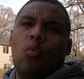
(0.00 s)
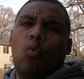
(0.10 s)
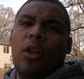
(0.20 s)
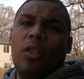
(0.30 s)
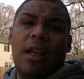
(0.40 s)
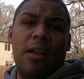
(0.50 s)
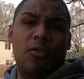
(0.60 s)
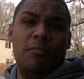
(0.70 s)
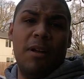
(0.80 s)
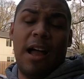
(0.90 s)

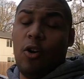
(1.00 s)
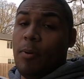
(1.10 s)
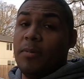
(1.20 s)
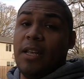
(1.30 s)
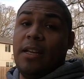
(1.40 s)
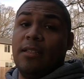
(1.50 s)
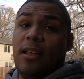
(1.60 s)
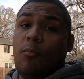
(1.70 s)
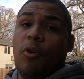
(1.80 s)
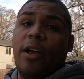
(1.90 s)
Wilhelm. I hope I'm saying his
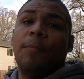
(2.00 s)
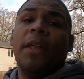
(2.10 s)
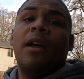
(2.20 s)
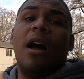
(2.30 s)
name right.